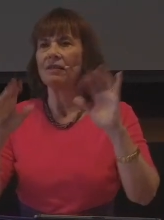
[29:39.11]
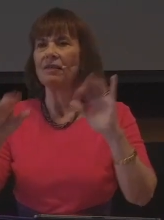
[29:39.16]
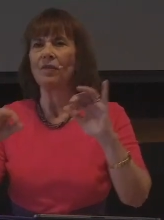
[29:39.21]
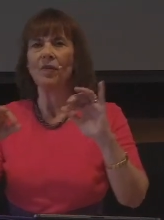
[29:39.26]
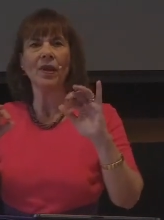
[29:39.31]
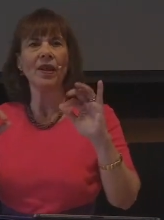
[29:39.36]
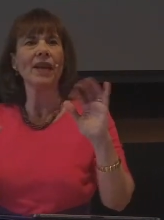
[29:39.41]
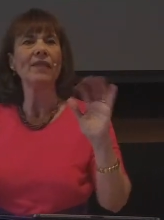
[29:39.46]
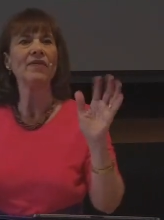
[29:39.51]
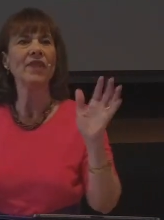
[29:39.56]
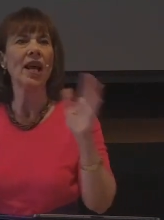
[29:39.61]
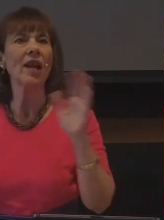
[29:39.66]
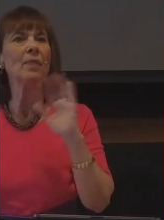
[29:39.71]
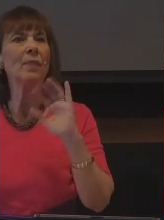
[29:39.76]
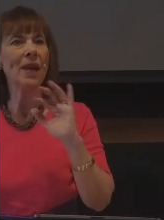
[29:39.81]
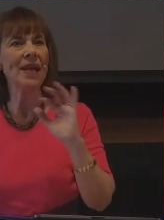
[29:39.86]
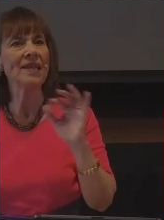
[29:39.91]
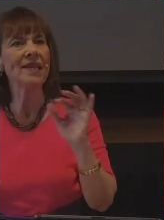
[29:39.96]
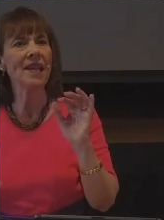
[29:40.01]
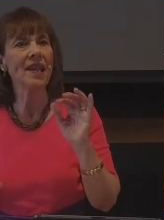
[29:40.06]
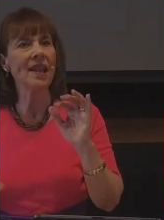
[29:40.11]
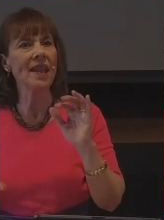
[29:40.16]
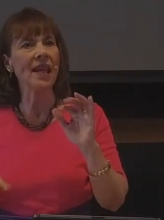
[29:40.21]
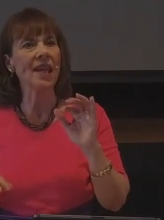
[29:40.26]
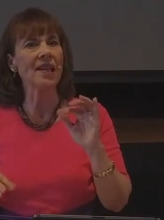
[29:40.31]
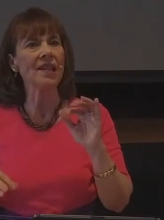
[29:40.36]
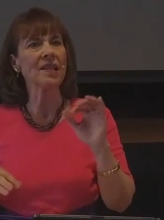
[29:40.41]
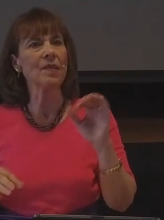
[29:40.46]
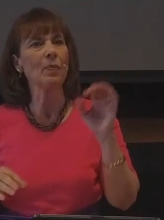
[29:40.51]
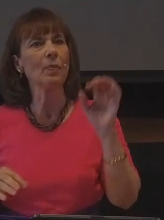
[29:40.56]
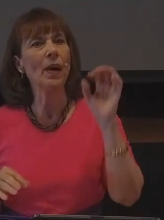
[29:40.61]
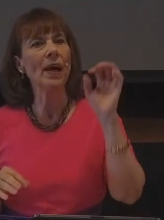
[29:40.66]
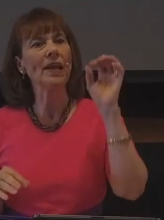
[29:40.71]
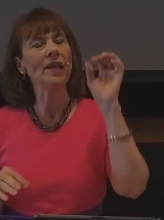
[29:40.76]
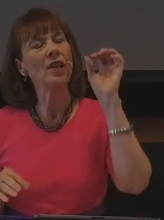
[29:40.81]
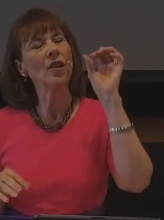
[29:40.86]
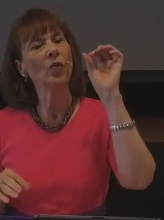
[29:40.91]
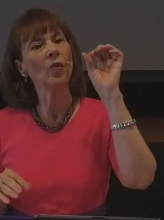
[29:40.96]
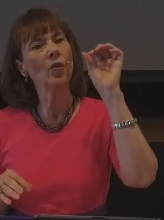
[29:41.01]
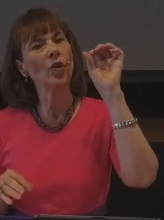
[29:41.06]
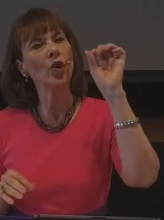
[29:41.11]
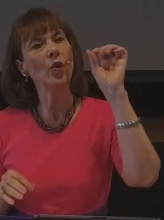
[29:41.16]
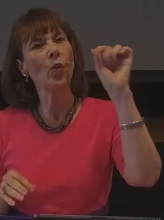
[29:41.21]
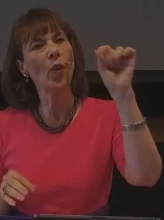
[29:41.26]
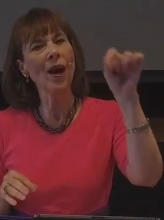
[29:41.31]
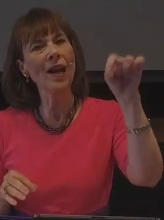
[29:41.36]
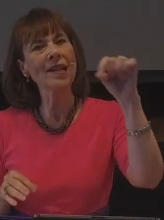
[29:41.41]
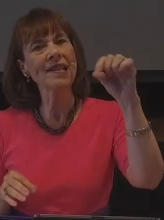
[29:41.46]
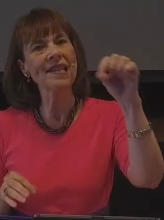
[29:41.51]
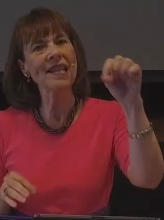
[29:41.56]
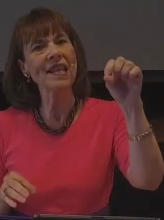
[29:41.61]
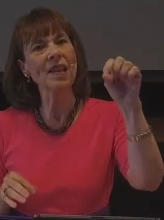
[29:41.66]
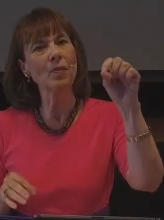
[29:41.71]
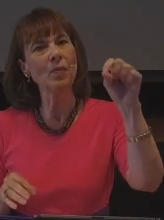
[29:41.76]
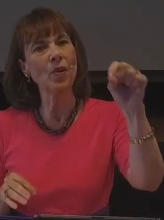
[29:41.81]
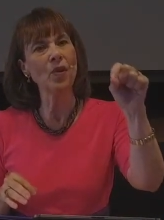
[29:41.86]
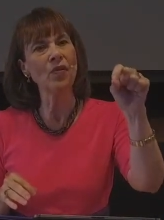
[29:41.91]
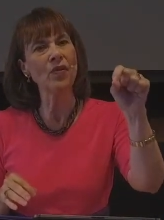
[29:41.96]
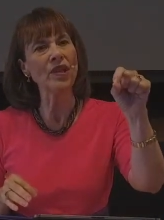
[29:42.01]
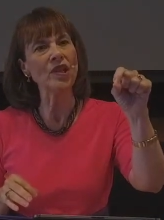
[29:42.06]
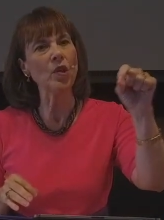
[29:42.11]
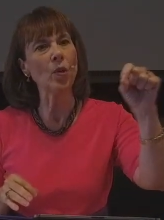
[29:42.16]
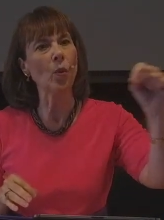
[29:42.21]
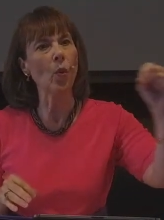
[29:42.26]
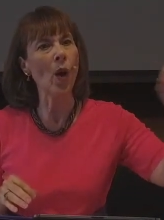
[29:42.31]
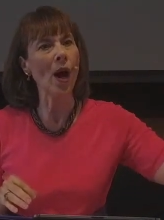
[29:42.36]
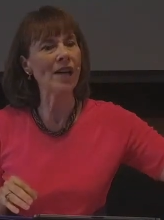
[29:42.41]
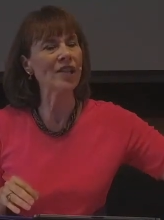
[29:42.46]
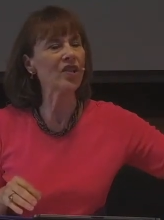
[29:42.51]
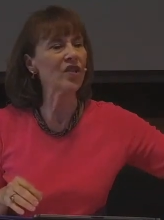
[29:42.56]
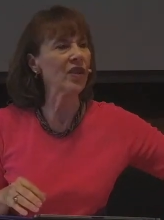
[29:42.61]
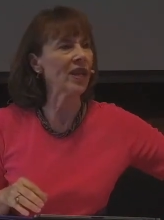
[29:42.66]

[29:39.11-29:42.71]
well, they've done amazing things, but you want to see the movie to watch